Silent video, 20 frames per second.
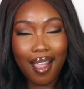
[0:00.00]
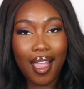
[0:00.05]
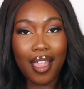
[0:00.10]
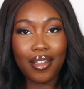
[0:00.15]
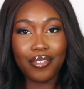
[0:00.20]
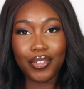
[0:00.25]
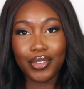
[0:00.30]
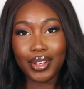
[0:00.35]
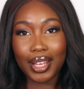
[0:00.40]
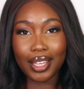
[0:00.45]
I
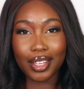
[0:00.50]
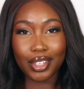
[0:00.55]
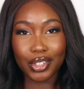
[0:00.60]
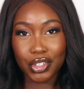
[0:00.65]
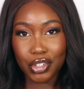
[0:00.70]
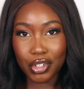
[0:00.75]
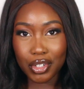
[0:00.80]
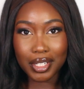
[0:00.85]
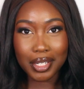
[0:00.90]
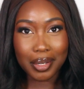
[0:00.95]
feel like a
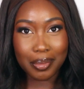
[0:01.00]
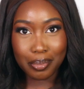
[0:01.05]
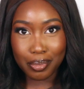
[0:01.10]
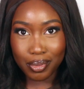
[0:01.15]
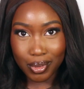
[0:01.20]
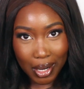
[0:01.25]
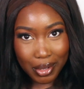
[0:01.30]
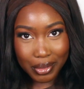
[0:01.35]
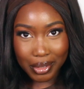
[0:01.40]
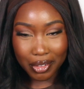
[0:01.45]
chocolate
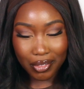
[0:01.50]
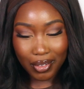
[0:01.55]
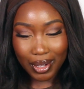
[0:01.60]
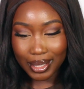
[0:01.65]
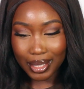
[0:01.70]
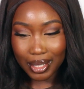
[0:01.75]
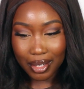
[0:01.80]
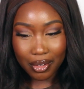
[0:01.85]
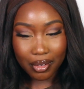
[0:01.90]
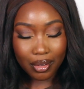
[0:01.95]
brownie
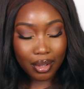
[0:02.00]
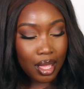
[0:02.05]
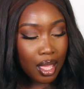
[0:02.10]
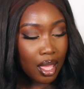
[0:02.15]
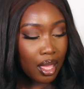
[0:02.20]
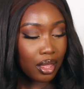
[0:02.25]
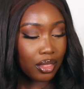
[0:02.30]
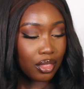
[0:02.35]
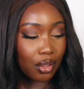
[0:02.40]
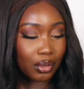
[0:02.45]
right now.
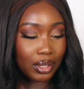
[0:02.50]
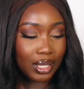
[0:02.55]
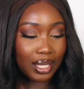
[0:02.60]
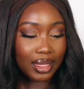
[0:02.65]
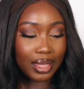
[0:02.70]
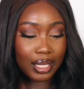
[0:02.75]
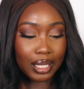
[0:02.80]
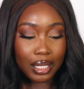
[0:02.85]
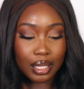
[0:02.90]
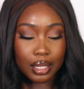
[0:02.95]
The only
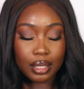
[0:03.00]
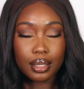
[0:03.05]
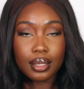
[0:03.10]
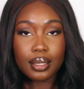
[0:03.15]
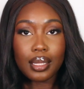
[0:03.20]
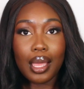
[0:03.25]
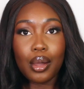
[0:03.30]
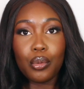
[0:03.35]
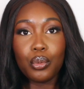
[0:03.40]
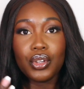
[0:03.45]
thing
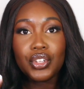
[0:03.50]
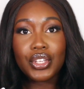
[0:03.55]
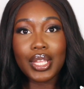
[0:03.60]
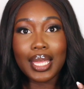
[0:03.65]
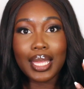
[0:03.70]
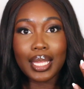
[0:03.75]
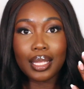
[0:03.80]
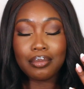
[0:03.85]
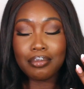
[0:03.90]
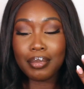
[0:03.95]
is, I wish I
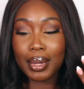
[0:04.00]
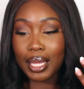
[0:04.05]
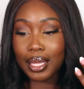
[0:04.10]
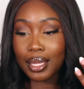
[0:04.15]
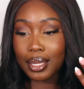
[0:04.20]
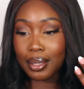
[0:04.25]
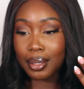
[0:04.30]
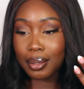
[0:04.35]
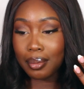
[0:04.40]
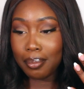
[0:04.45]
had
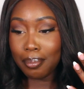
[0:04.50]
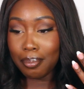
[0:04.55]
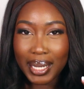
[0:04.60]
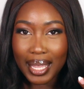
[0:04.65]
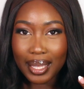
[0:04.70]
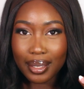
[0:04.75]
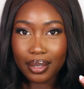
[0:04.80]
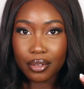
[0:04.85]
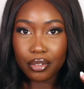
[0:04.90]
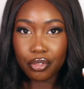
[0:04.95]
my
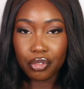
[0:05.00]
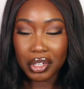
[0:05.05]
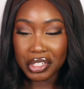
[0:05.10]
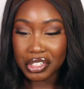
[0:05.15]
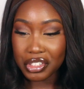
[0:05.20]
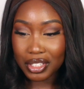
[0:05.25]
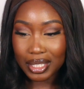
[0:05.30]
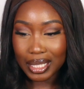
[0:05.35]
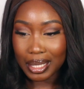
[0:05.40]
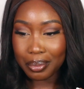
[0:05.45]
black
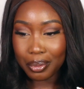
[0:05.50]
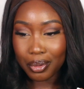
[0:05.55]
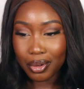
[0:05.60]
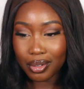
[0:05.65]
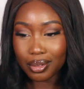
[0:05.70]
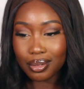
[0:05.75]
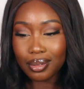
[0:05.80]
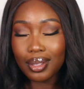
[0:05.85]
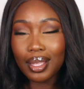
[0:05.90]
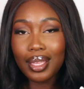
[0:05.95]
French tip
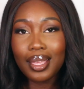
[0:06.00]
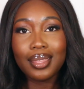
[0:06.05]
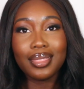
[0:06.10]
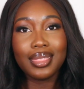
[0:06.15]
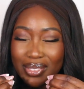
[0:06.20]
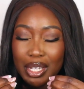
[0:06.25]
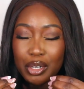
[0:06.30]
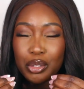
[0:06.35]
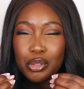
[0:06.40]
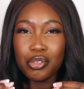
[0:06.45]
on.
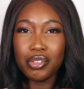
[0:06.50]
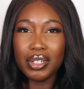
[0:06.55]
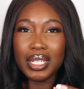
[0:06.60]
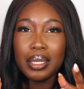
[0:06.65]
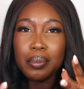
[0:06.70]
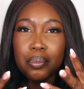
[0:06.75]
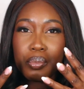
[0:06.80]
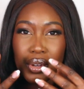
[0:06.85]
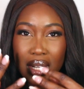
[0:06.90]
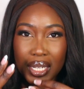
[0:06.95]
That would
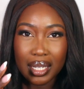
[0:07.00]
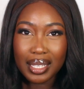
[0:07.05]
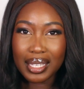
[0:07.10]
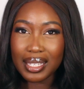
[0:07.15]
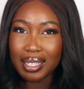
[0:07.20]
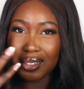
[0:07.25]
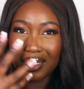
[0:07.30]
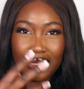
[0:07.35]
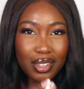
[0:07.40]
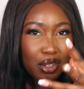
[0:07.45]
really
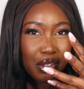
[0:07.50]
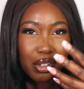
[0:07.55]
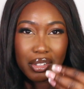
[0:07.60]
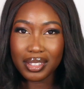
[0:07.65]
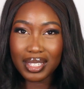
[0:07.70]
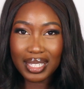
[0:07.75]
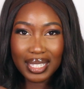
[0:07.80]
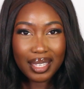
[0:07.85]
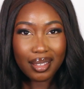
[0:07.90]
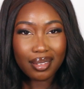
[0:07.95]
bring the
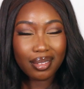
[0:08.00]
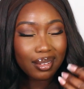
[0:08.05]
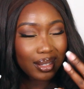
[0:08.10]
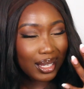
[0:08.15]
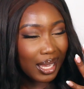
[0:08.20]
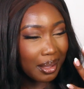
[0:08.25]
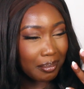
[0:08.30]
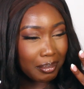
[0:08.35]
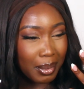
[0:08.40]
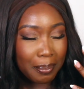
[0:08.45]
look together,
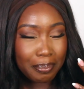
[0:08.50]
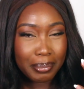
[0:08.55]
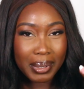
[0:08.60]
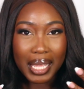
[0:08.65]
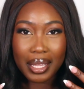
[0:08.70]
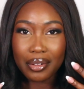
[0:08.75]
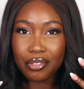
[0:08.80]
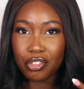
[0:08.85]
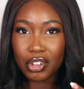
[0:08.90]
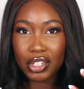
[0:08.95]
like my
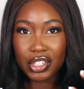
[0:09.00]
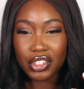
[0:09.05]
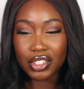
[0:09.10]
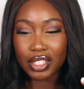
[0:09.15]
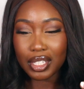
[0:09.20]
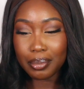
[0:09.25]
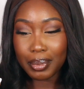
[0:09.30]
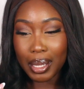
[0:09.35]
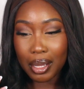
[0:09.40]
black French tip.